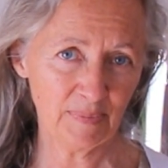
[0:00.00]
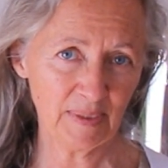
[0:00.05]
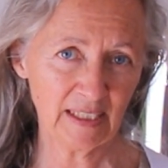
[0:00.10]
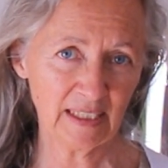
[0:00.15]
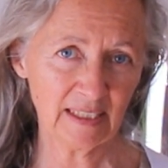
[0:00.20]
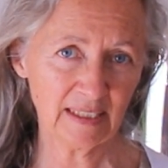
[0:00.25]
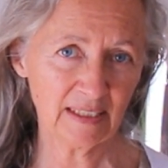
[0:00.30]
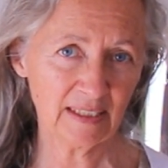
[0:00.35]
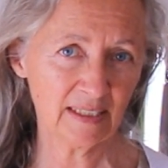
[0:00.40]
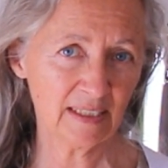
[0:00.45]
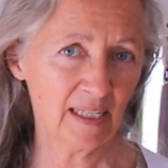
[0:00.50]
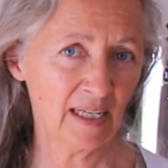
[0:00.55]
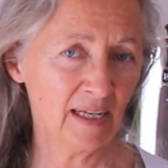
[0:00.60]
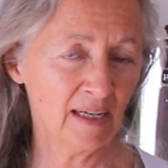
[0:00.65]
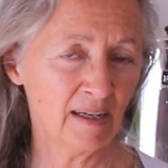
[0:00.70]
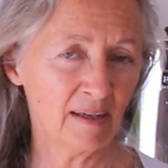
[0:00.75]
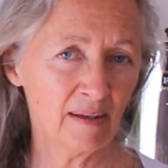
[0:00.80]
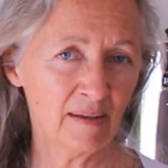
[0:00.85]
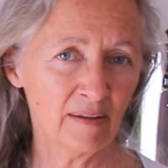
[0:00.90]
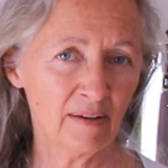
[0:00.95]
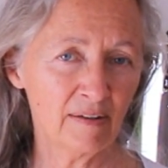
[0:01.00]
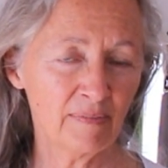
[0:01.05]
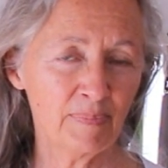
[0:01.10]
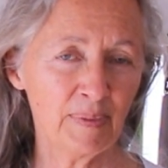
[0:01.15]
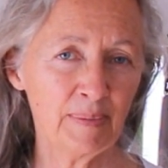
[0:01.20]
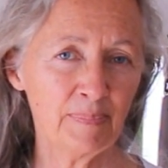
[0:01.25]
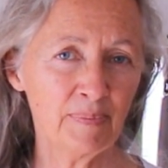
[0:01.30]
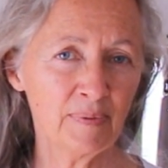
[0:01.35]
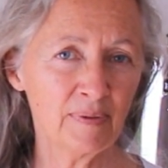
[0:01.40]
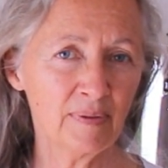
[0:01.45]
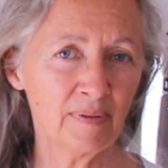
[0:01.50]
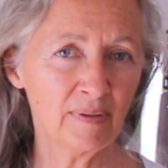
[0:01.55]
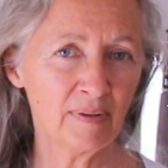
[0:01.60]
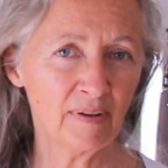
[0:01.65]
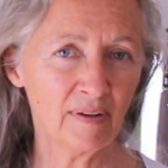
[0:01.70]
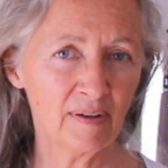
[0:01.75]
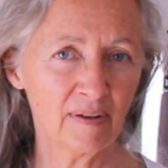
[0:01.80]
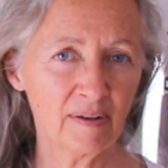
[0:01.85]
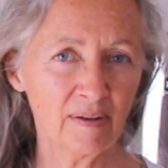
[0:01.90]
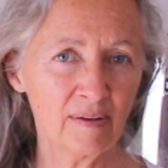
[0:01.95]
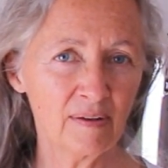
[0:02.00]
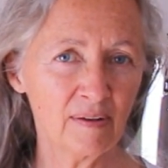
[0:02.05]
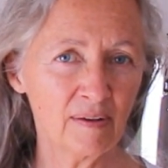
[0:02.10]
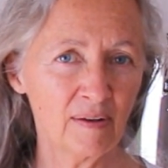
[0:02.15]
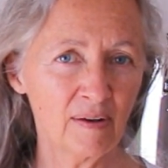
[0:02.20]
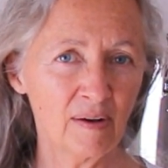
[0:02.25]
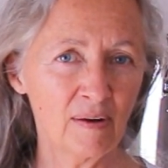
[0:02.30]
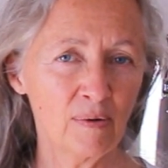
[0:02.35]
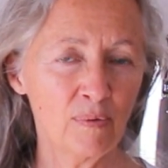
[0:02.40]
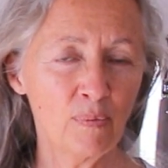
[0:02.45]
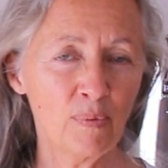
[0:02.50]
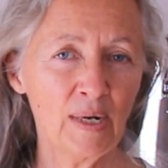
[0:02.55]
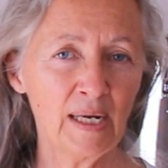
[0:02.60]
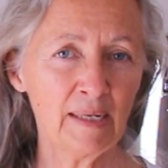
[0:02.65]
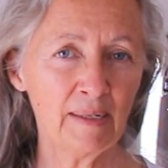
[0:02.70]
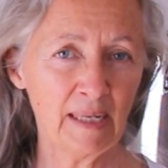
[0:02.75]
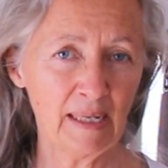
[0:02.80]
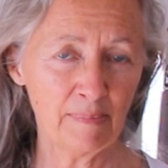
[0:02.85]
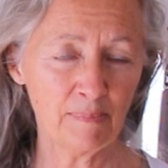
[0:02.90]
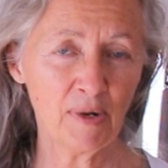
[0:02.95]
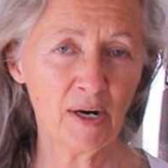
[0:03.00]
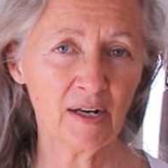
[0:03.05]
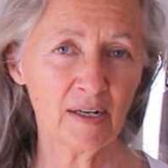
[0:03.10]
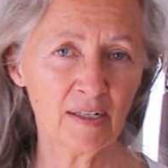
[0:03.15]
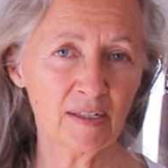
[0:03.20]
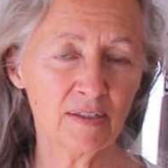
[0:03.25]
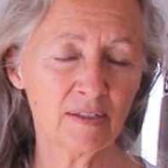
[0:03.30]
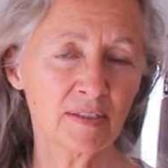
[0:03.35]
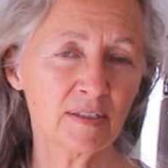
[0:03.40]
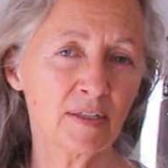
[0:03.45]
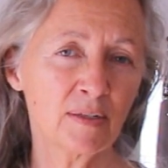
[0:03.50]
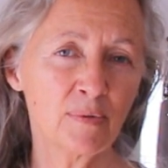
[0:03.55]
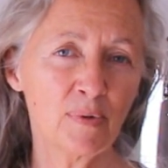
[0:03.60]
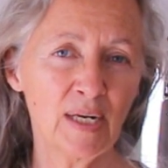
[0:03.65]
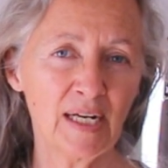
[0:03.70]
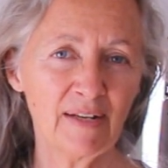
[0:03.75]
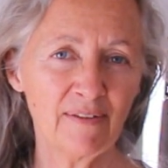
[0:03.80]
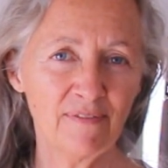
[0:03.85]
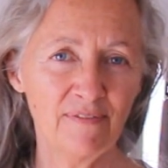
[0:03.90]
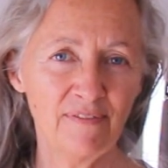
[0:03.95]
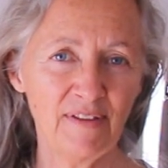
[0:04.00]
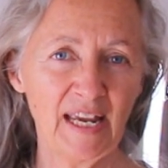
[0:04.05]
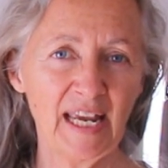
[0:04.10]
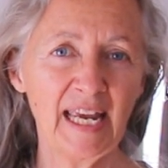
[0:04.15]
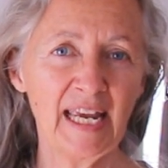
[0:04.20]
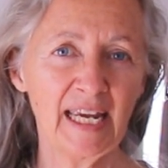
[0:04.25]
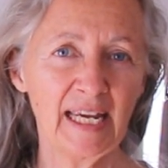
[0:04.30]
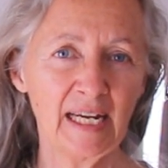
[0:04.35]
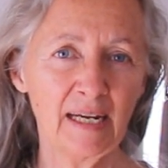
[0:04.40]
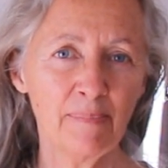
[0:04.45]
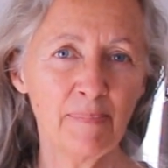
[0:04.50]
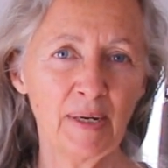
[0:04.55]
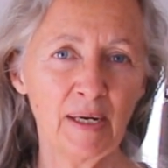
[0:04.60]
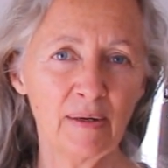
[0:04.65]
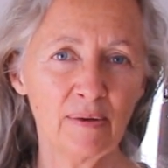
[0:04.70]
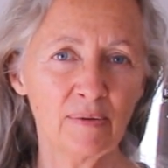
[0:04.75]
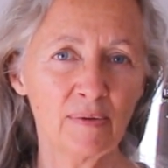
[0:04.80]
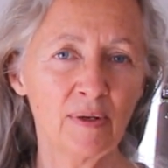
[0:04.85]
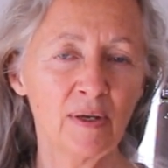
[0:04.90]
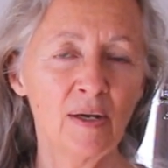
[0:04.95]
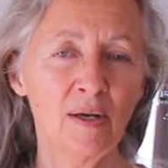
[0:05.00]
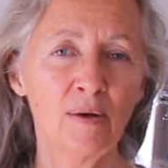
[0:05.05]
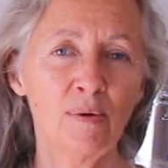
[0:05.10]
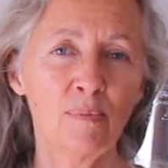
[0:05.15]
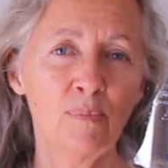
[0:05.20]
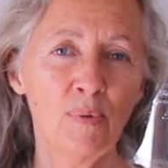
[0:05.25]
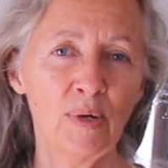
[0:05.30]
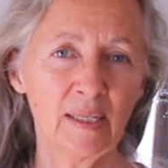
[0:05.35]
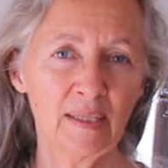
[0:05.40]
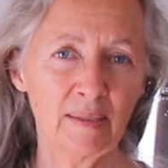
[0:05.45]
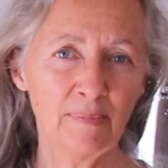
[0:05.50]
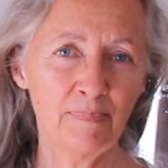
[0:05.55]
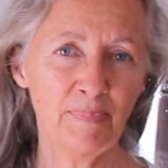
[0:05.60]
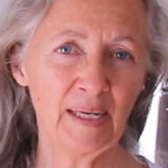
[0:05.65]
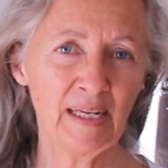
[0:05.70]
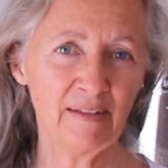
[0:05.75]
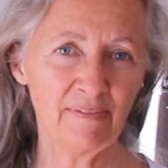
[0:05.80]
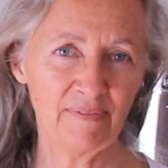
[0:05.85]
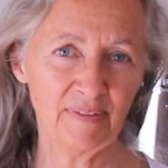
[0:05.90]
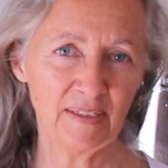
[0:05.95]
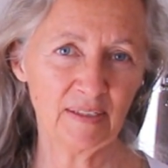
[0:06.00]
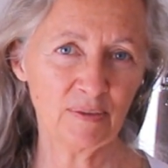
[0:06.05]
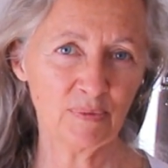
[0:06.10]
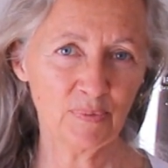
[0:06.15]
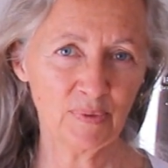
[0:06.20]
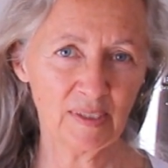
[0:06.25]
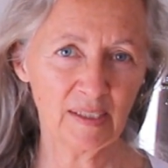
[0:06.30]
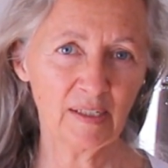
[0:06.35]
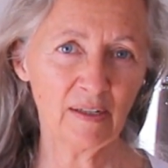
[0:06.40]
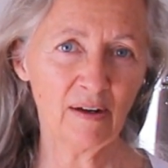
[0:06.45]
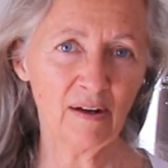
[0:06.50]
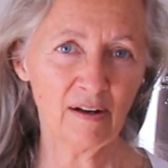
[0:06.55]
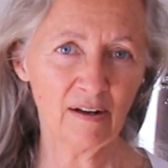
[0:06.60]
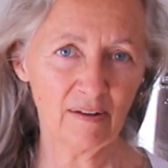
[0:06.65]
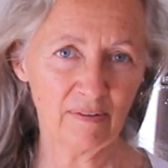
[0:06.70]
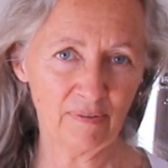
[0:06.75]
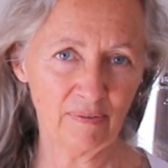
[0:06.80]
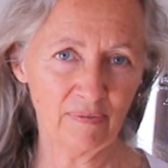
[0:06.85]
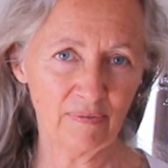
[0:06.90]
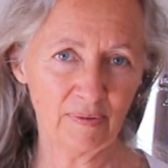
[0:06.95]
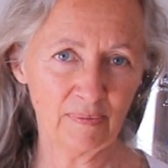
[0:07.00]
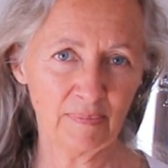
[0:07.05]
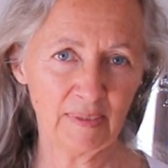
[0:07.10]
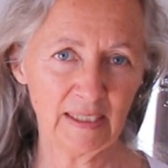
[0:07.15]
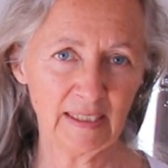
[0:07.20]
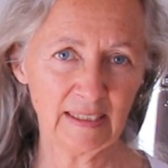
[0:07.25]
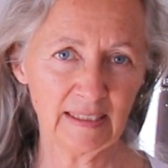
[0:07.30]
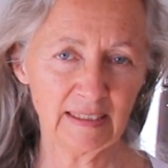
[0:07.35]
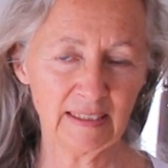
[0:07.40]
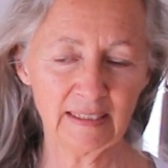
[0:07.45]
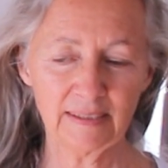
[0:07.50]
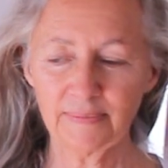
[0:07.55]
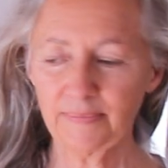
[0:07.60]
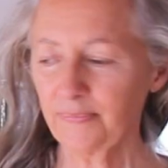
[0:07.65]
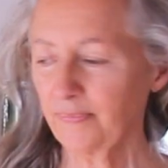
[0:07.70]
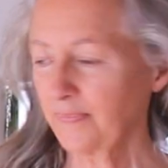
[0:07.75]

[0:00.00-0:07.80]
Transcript: Because a lot of people are quite, and marketers are quite vague about what the benefits really are from these.